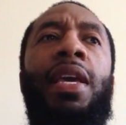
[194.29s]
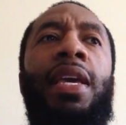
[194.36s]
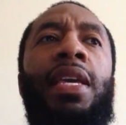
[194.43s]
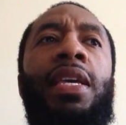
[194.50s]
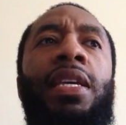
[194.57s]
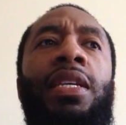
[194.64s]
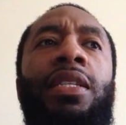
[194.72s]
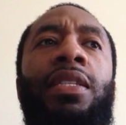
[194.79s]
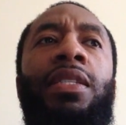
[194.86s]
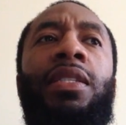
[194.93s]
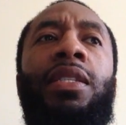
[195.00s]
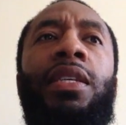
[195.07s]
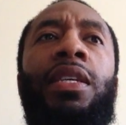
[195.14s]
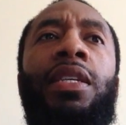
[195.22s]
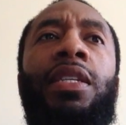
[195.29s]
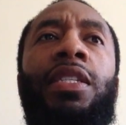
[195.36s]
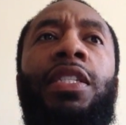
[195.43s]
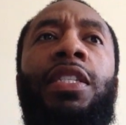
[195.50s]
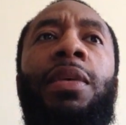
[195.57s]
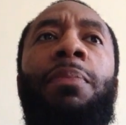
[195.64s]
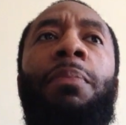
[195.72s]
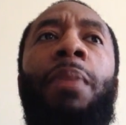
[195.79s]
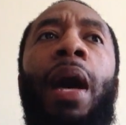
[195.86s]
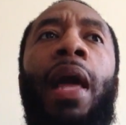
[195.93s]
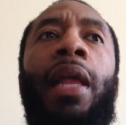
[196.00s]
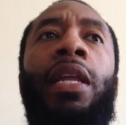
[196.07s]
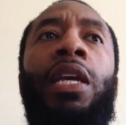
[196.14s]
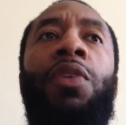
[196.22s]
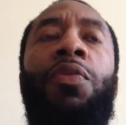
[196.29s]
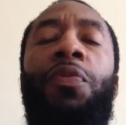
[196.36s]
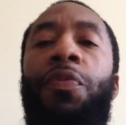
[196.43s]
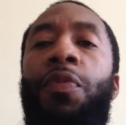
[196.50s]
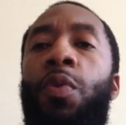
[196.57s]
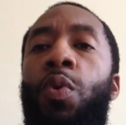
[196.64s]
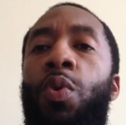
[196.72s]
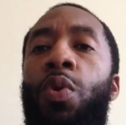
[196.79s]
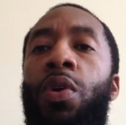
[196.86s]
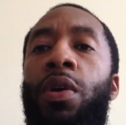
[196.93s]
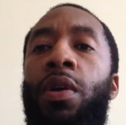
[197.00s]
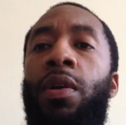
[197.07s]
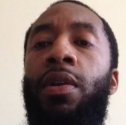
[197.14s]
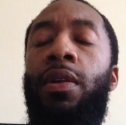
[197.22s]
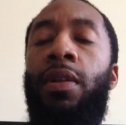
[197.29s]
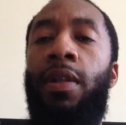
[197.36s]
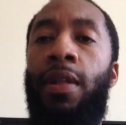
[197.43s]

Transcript: is symbolic for